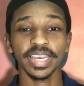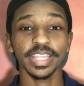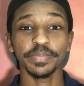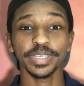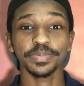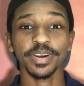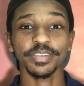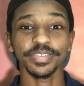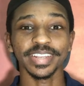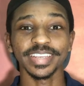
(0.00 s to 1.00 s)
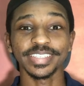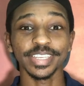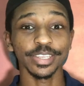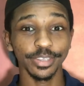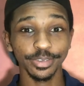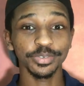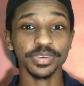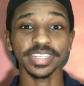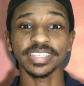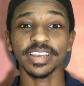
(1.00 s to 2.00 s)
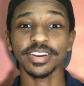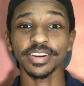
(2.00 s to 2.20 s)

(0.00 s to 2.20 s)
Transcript: And the best part of it is you too can start